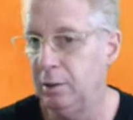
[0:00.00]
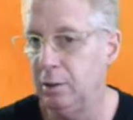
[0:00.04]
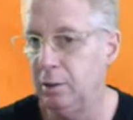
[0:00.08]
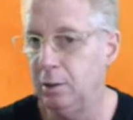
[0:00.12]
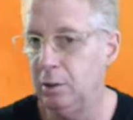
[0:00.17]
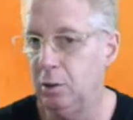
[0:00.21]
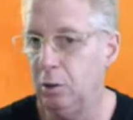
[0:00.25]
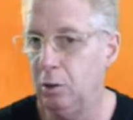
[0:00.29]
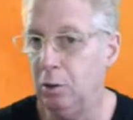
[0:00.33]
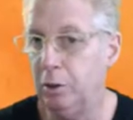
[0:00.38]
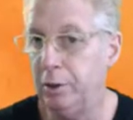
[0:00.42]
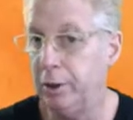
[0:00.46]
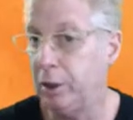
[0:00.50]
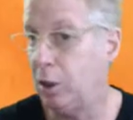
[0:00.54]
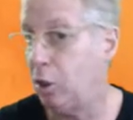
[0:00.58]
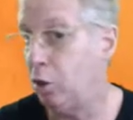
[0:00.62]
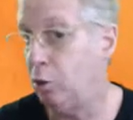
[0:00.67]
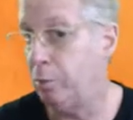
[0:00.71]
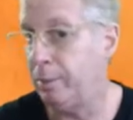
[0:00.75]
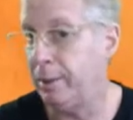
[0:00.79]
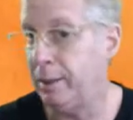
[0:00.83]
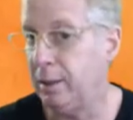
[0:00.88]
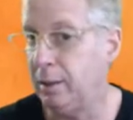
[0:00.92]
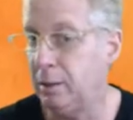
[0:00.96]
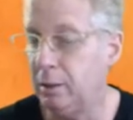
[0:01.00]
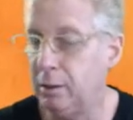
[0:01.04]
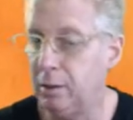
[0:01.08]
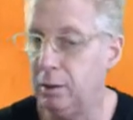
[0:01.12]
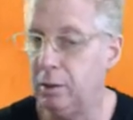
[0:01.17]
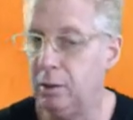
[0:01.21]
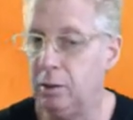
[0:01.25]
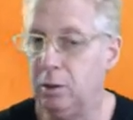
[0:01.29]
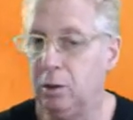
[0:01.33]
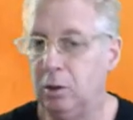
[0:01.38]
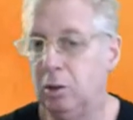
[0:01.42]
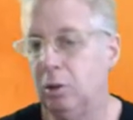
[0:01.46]
or the Gobi
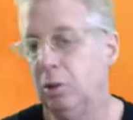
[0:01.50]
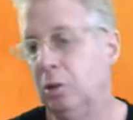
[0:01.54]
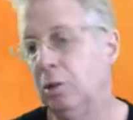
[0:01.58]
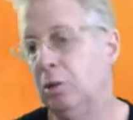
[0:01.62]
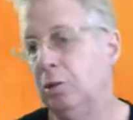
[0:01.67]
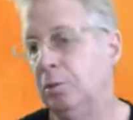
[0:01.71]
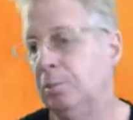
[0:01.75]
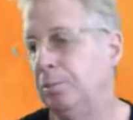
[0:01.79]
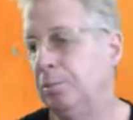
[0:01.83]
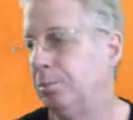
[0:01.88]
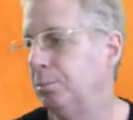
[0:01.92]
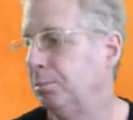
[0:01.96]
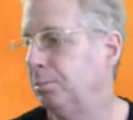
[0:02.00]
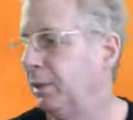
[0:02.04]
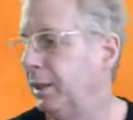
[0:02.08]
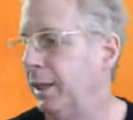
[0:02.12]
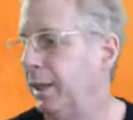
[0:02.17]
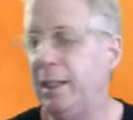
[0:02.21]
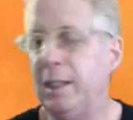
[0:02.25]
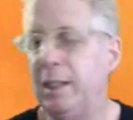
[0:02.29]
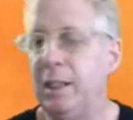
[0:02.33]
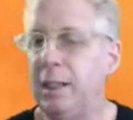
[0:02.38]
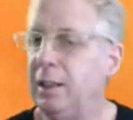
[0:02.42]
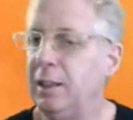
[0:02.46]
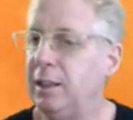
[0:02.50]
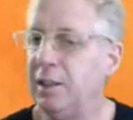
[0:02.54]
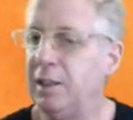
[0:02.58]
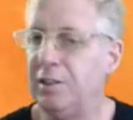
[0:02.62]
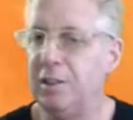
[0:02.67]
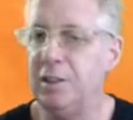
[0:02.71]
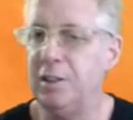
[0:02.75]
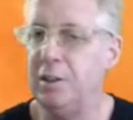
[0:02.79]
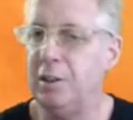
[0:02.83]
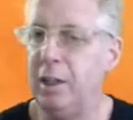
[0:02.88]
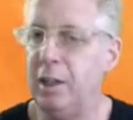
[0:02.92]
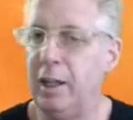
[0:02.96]
or any
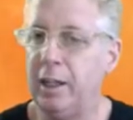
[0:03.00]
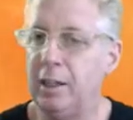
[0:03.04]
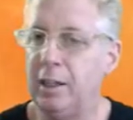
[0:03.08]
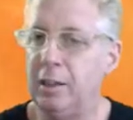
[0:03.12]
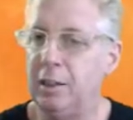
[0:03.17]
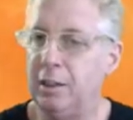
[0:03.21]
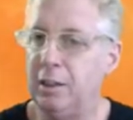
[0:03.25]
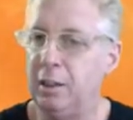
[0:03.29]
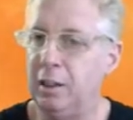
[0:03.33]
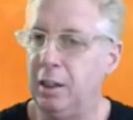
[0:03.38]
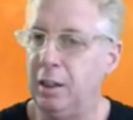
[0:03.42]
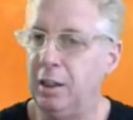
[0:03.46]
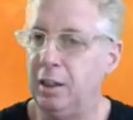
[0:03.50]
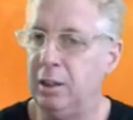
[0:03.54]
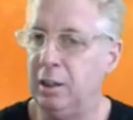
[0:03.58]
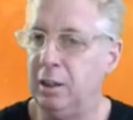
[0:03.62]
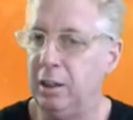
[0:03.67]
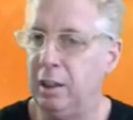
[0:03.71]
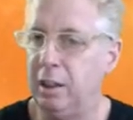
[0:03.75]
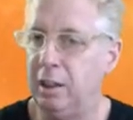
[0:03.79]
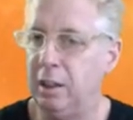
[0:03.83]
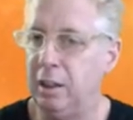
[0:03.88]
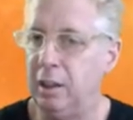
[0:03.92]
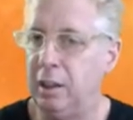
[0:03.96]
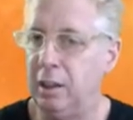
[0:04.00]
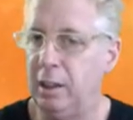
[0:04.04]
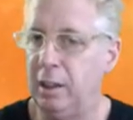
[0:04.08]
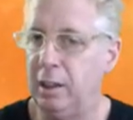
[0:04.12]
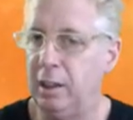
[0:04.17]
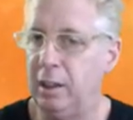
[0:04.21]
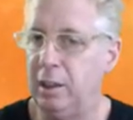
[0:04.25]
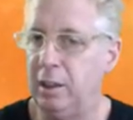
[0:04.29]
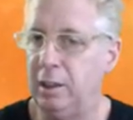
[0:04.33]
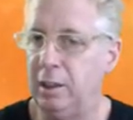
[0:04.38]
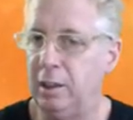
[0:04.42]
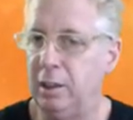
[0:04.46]
desert you like in
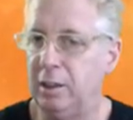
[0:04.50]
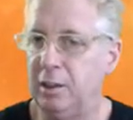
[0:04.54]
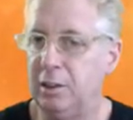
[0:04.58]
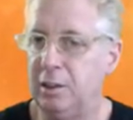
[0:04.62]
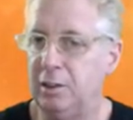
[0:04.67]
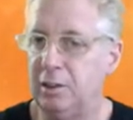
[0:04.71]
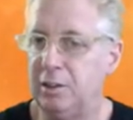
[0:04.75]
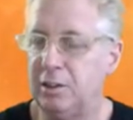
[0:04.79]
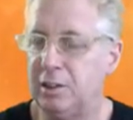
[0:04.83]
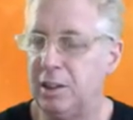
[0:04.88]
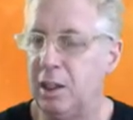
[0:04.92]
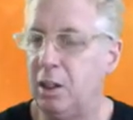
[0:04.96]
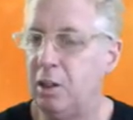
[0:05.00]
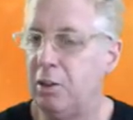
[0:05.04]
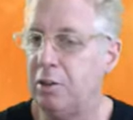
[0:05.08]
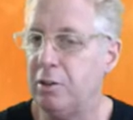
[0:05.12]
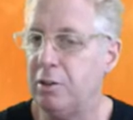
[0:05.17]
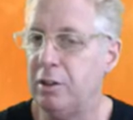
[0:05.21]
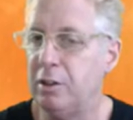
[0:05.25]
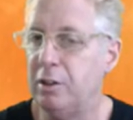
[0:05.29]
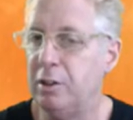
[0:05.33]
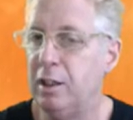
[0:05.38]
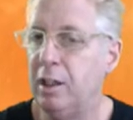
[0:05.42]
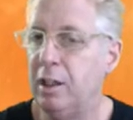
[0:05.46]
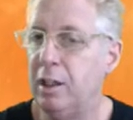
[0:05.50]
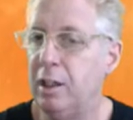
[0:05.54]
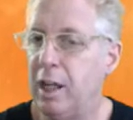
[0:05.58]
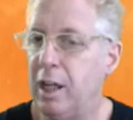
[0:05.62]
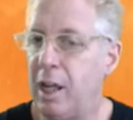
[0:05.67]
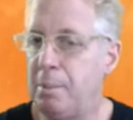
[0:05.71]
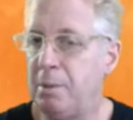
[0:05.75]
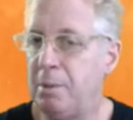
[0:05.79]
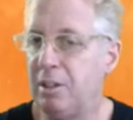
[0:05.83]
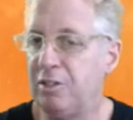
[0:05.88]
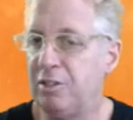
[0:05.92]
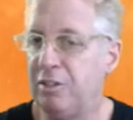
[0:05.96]
the southern
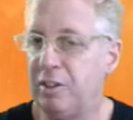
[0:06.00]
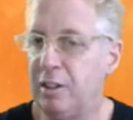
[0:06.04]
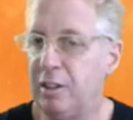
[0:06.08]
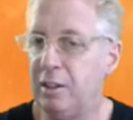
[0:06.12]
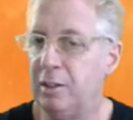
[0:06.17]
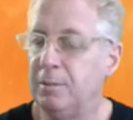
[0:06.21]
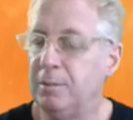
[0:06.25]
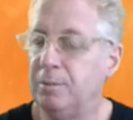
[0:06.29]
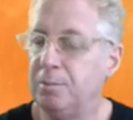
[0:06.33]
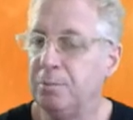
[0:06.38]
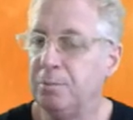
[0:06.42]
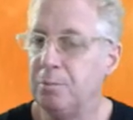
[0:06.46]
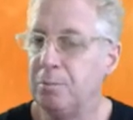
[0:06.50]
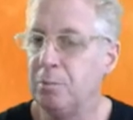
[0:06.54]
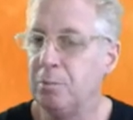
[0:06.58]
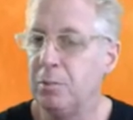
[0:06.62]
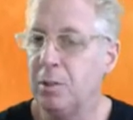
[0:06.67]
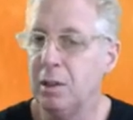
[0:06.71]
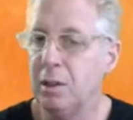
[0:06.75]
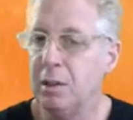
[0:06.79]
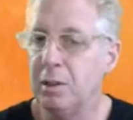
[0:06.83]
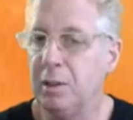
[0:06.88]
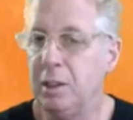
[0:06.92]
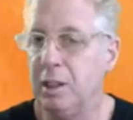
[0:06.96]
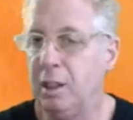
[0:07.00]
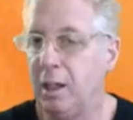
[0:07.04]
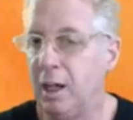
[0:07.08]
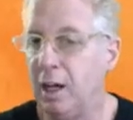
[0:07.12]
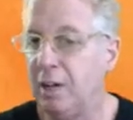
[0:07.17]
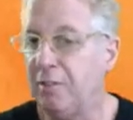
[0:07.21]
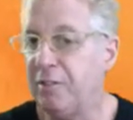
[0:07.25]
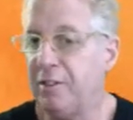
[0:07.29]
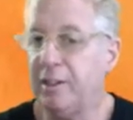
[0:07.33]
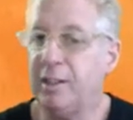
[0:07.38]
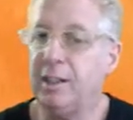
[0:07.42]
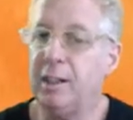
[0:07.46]
hemisphere, near
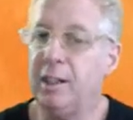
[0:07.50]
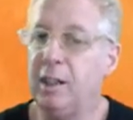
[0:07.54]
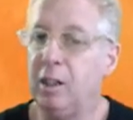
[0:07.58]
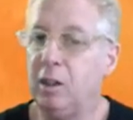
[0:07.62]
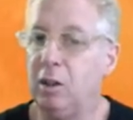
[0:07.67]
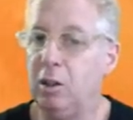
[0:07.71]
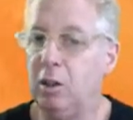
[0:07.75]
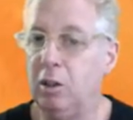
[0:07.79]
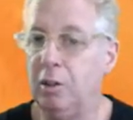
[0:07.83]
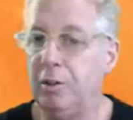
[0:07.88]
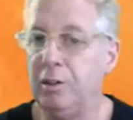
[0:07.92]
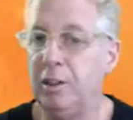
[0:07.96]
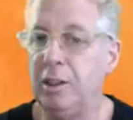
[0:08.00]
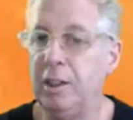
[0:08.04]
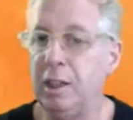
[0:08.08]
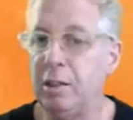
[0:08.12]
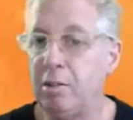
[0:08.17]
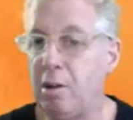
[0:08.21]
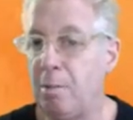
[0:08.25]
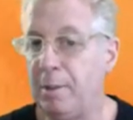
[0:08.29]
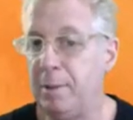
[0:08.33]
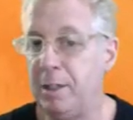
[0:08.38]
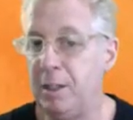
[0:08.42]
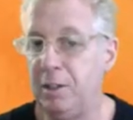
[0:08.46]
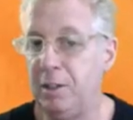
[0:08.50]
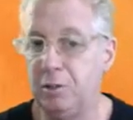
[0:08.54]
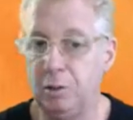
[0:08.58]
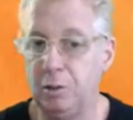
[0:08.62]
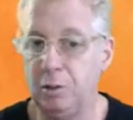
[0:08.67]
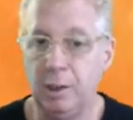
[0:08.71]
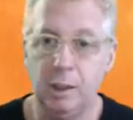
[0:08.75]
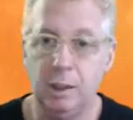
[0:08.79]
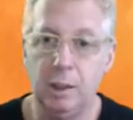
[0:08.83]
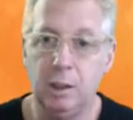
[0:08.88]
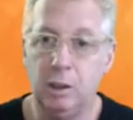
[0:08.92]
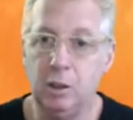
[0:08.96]
Africa or the Arab
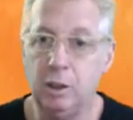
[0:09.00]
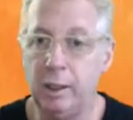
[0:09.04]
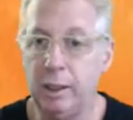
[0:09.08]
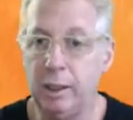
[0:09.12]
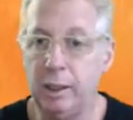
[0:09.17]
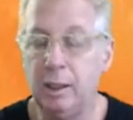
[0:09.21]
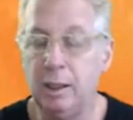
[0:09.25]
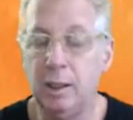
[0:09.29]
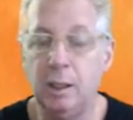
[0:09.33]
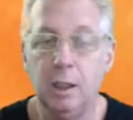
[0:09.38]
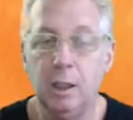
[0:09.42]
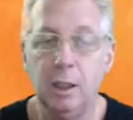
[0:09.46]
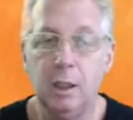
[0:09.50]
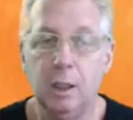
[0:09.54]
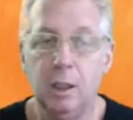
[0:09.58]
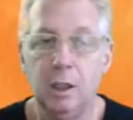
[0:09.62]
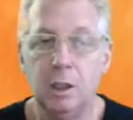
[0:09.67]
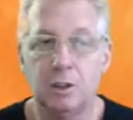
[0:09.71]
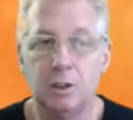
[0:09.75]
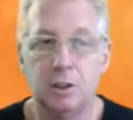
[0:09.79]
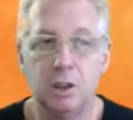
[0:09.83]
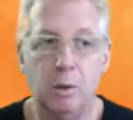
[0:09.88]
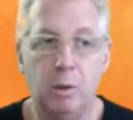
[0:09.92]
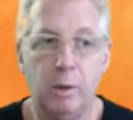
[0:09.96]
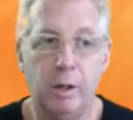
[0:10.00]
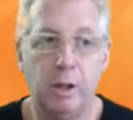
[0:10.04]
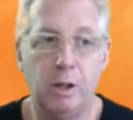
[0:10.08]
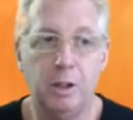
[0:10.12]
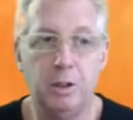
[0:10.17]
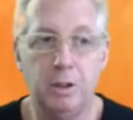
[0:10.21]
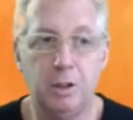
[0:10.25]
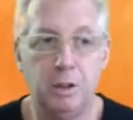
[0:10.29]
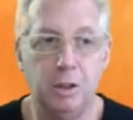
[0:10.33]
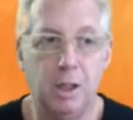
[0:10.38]
Peninsula. Okay, so we're going to